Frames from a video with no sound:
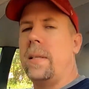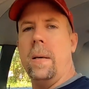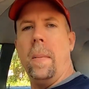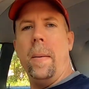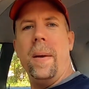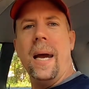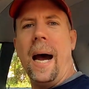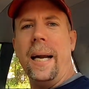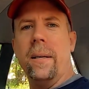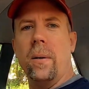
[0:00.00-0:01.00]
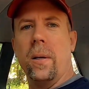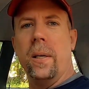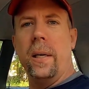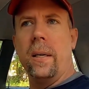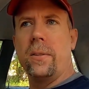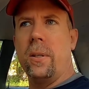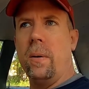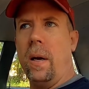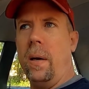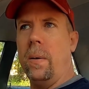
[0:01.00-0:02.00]
Still maybe eyed a little too
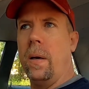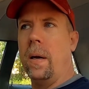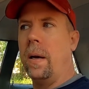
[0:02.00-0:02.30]
low.